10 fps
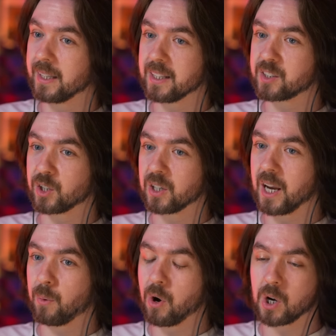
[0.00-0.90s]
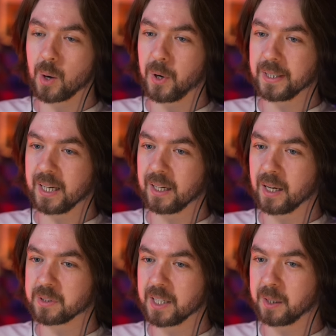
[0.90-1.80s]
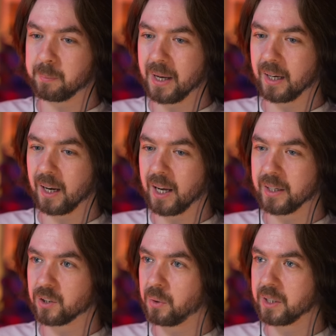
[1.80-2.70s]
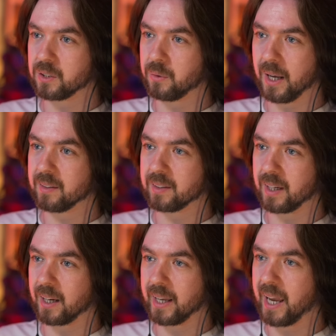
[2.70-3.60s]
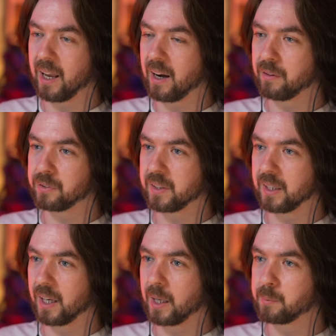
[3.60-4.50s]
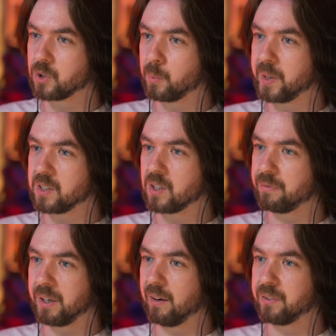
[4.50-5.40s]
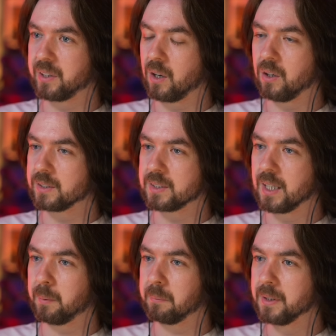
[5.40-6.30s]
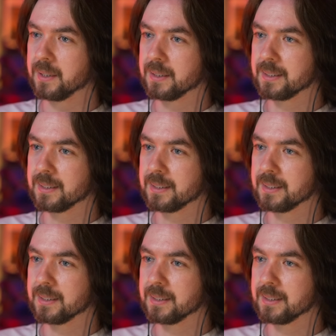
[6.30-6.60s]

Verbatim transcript: and then suddenly I woke up one day and I was like, man, I don't want to do anything, and I hate everything, and I'm so pissed off at everything all the time.